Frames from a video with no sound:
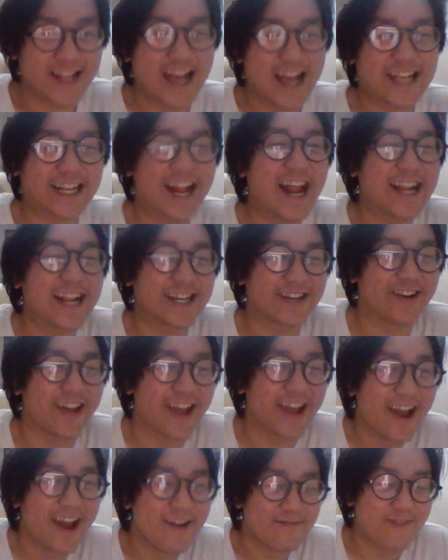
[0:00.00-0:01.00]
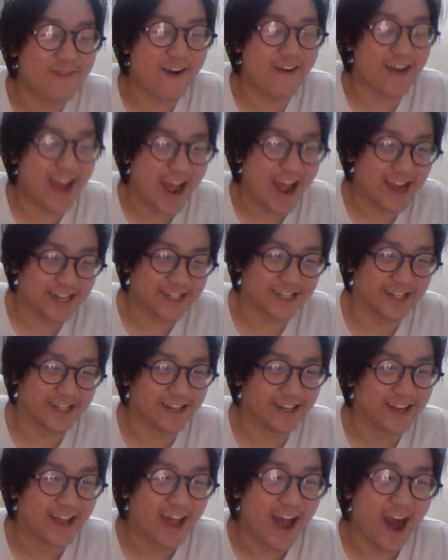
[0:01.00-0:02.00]
That's literally my
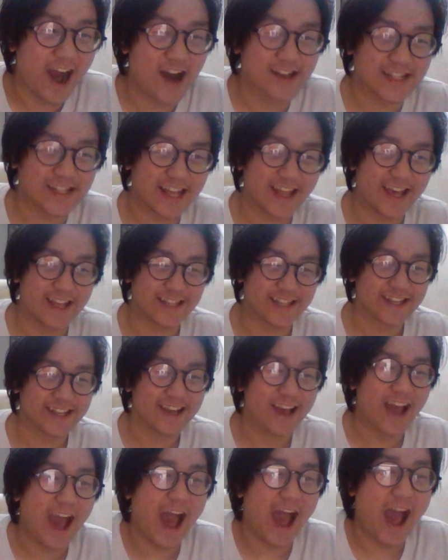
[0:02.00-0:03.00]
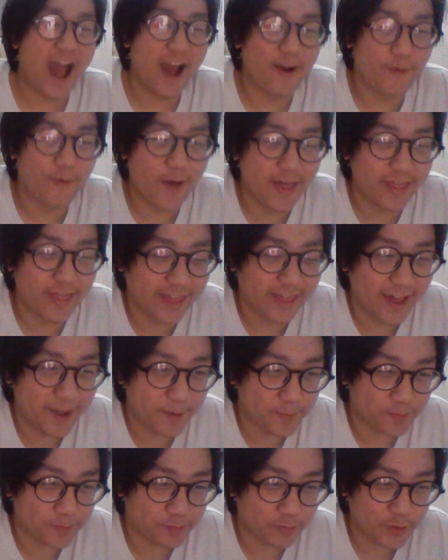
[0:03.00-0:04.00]
reaction. I was like this uh, when
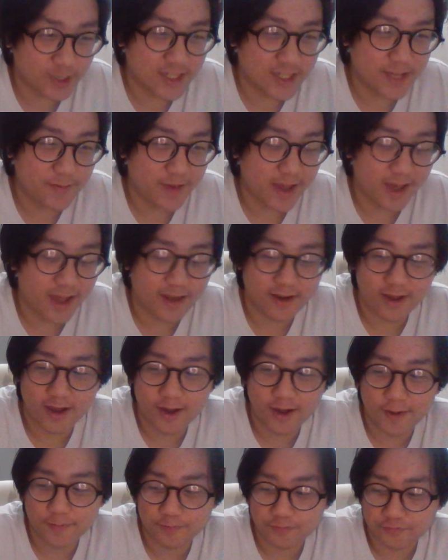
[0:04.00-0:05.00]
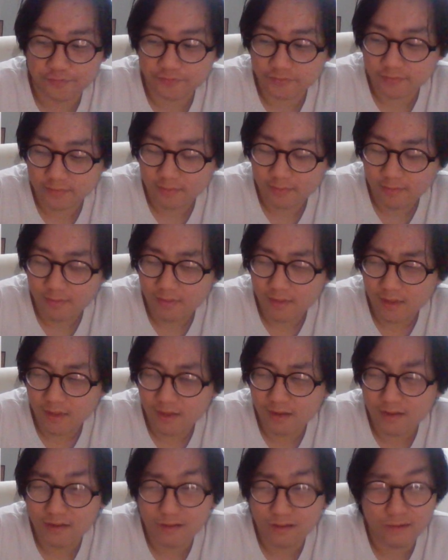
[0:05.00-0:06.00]
thing what's his name again? Um,
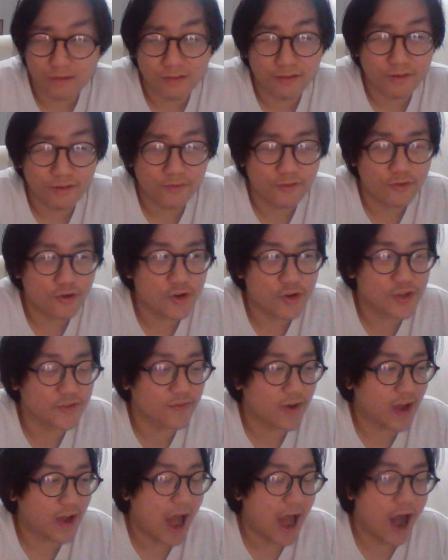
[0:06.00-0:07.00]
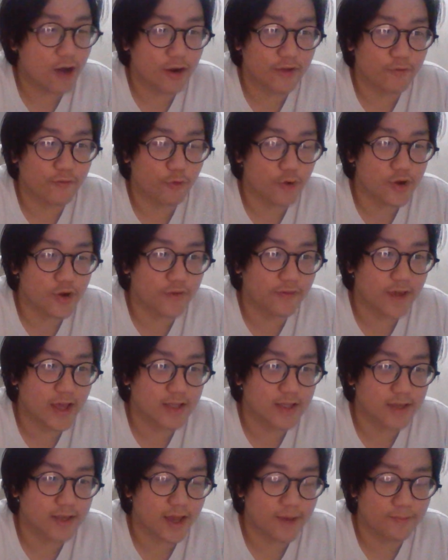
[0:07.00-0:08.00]
of course, fuck. How did I already forget
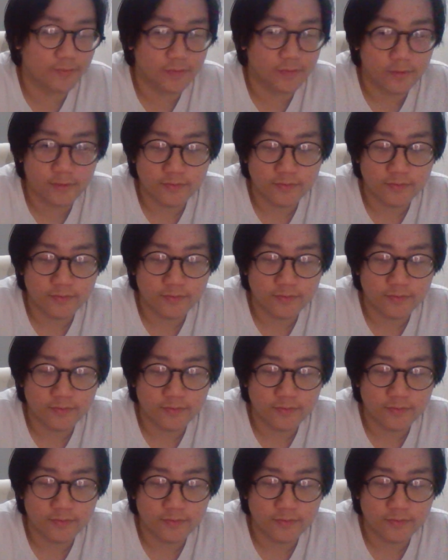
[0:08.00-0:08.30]
his name?